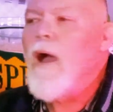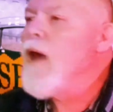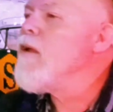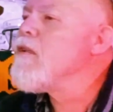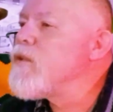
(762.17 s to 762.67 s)

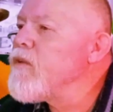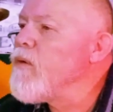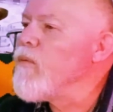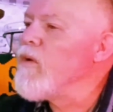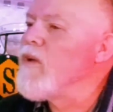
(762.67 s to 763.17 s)
And I saw
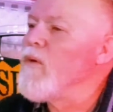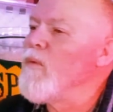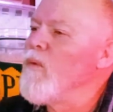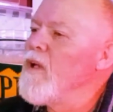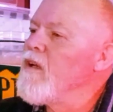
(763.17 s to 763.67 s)
the
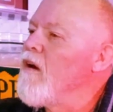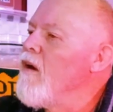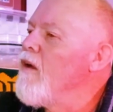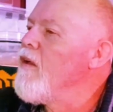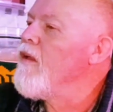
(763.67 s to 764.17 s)
one
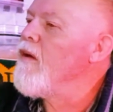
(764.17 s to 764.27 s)
guy